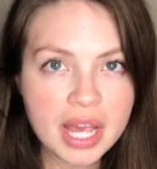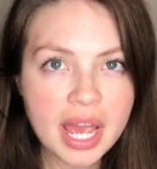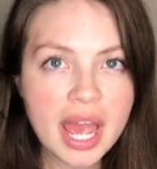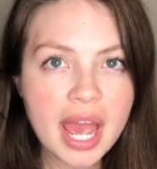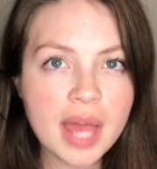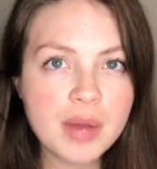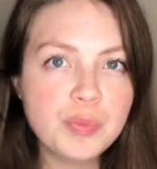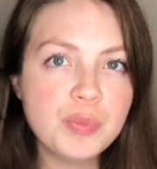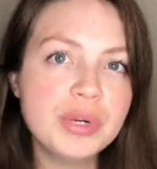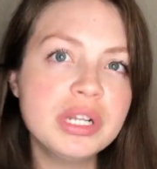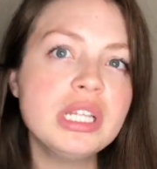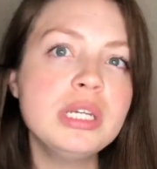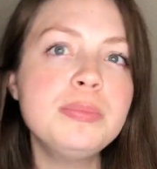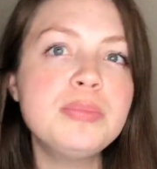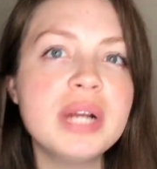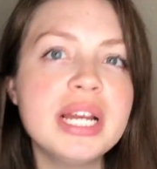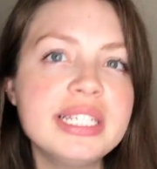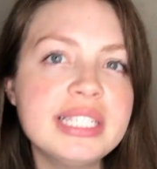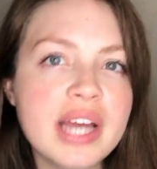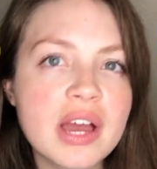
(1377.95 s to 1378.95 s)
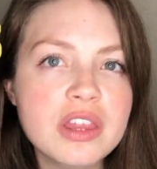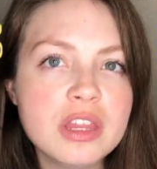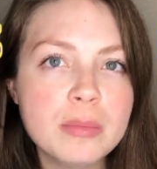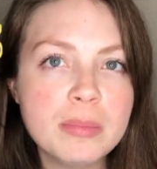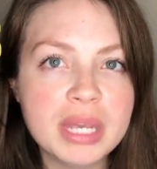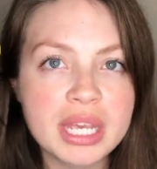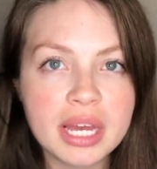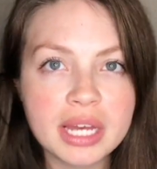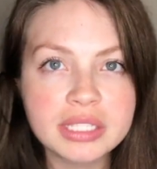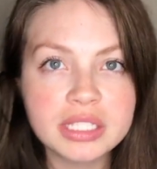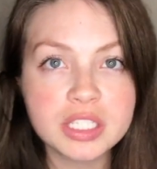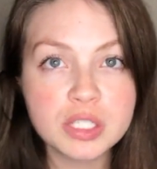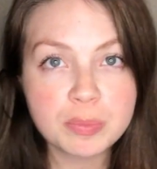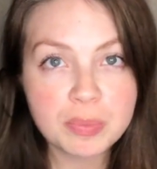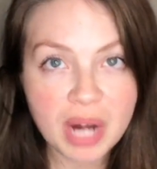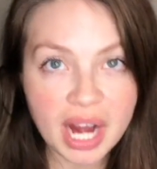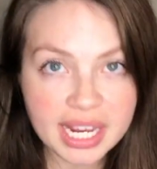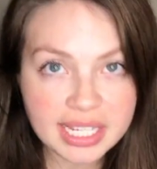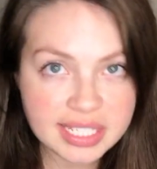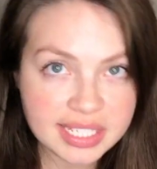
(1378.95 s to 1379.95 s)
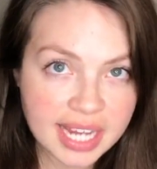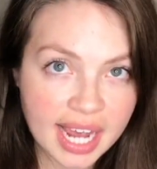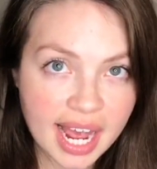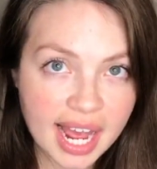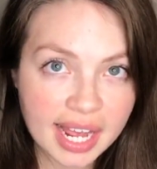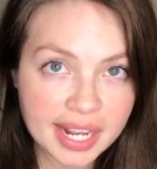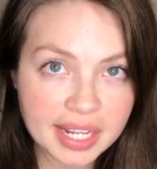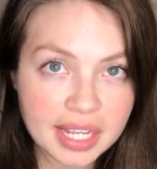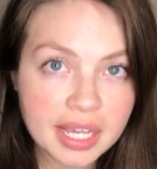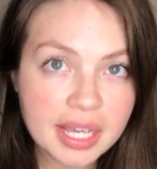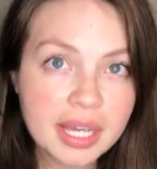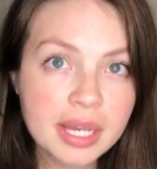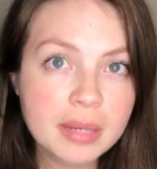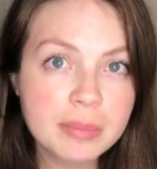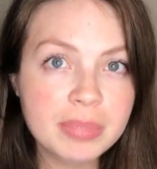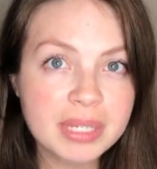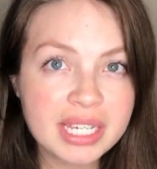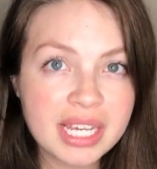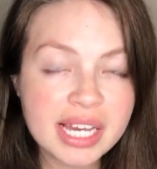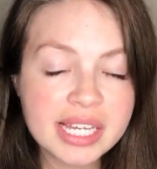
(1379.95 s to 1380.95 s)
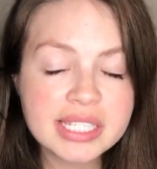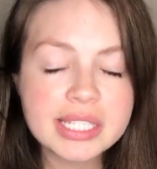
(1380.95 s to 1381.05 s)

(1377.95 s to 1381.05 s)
and really break down the MeUndies price tag, because